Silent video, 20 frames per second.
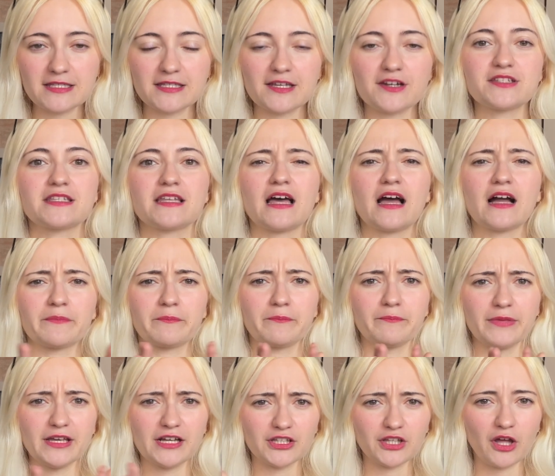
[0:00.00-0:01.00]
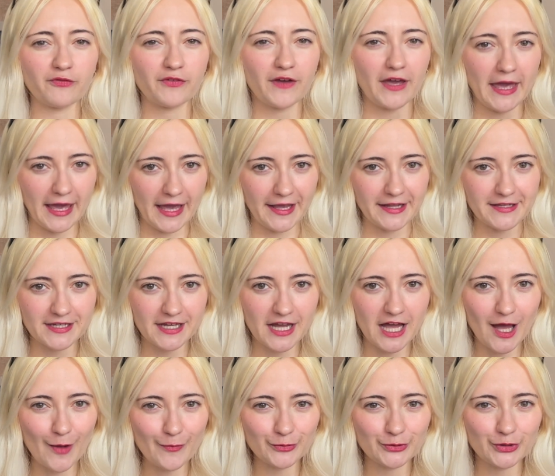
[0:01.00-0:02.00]
there's a big enough age
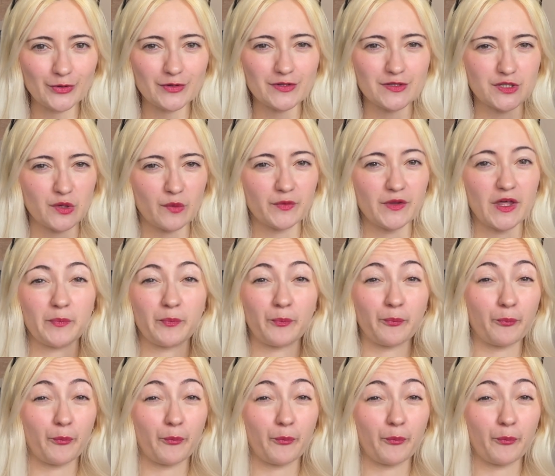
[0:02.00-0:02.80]
gap to assume they